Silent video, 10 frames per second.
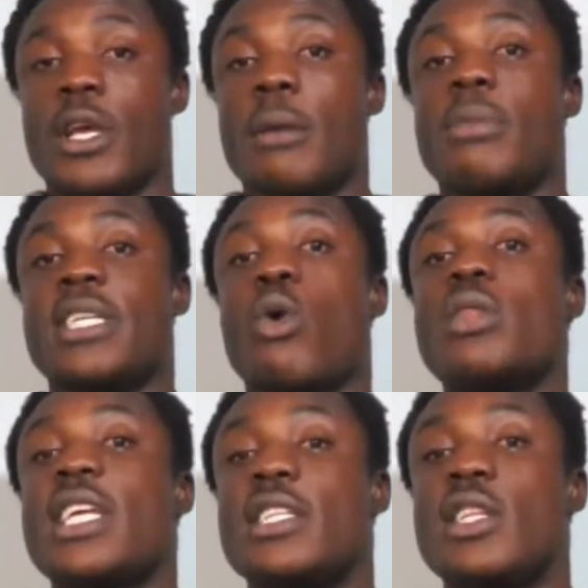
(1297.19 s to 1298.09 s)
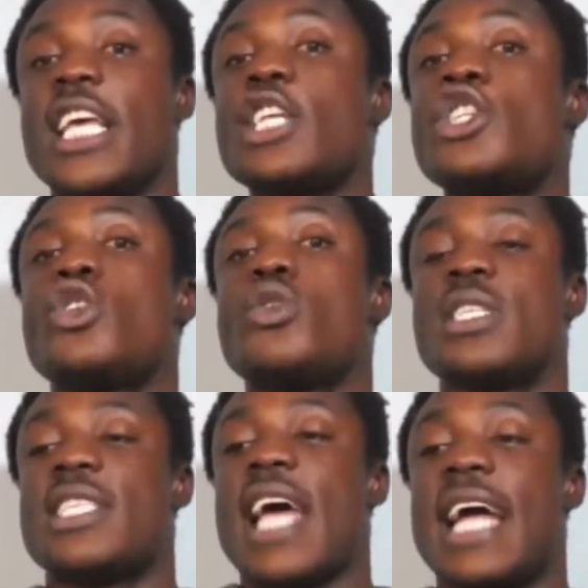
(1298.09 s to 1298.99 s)
But the only issue is
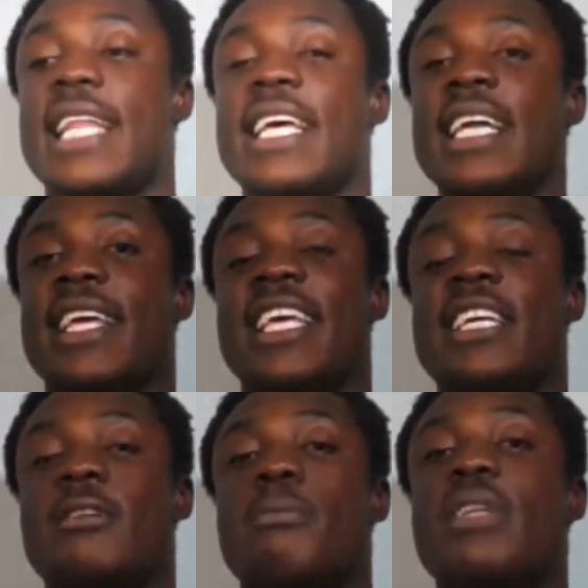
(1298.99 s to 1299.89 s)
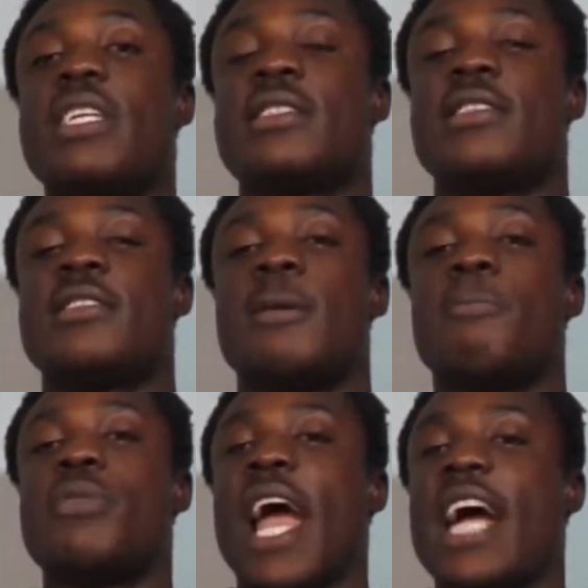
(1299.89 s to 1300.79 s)
that the incomplete system
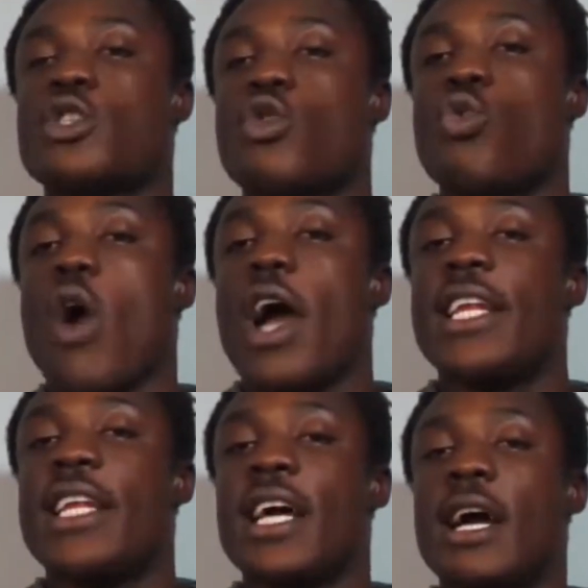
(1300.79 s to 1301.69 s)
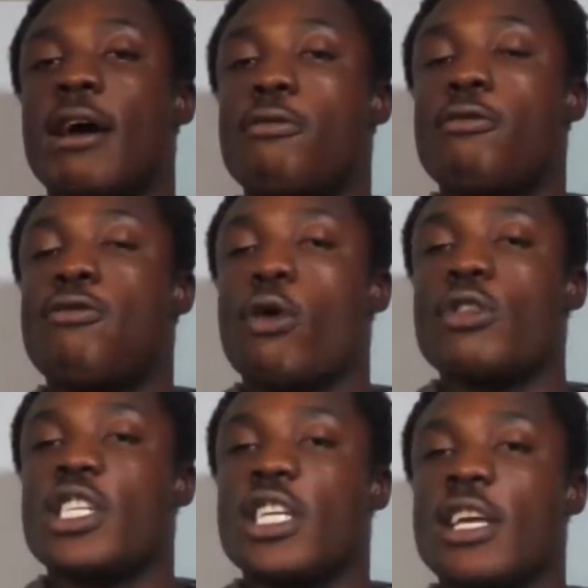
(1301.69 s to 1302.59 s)
has one
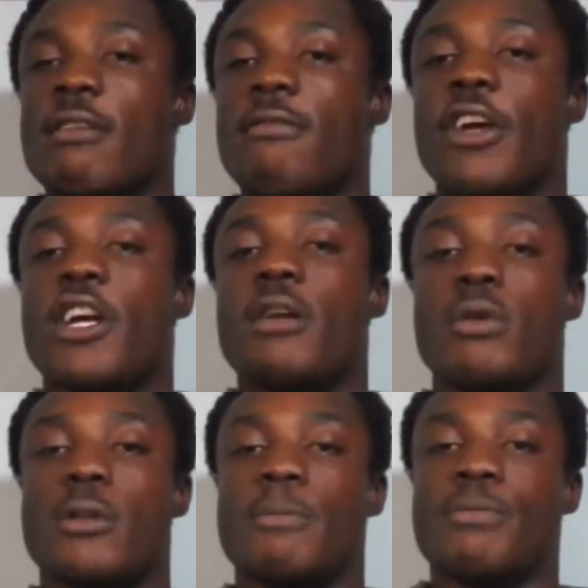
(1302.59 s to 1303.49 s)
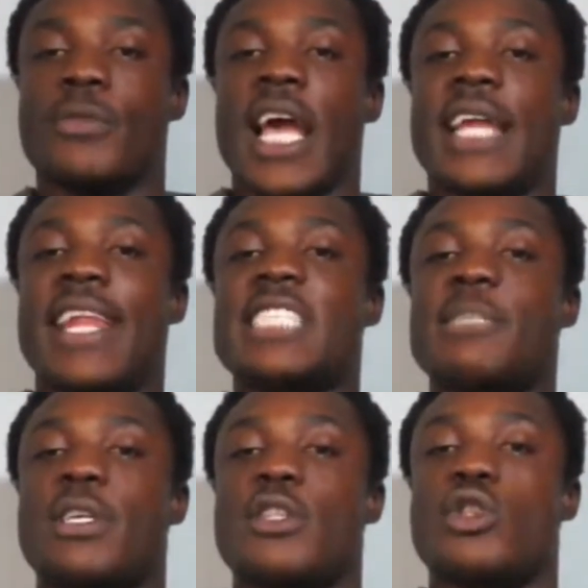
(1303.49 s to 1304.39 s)
faulty variable, and that's
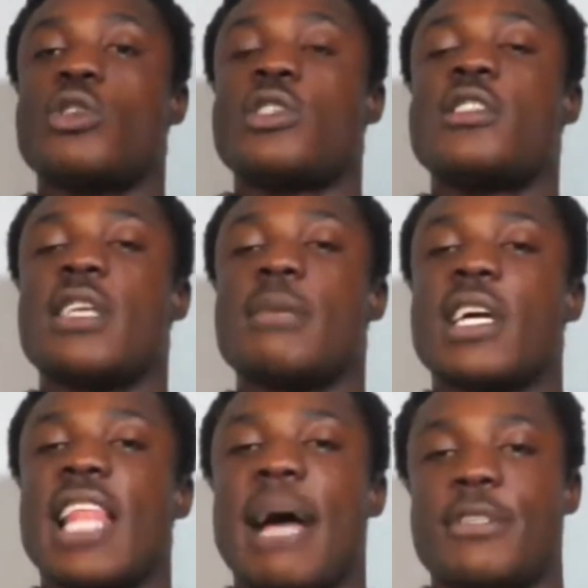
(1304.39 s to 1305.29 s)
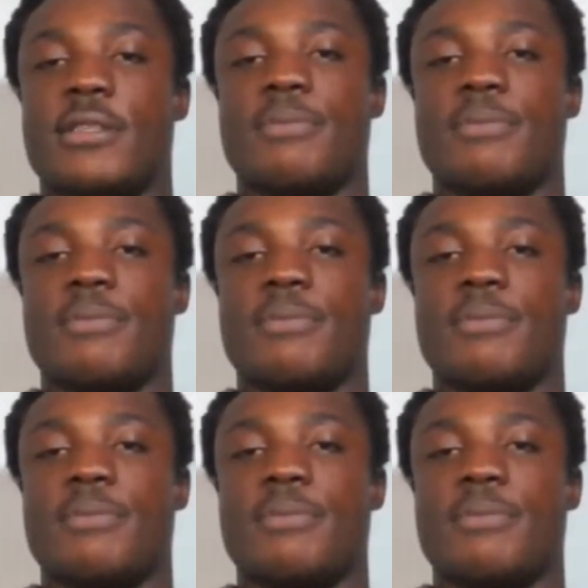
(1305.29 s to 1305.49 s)
those systems collapse.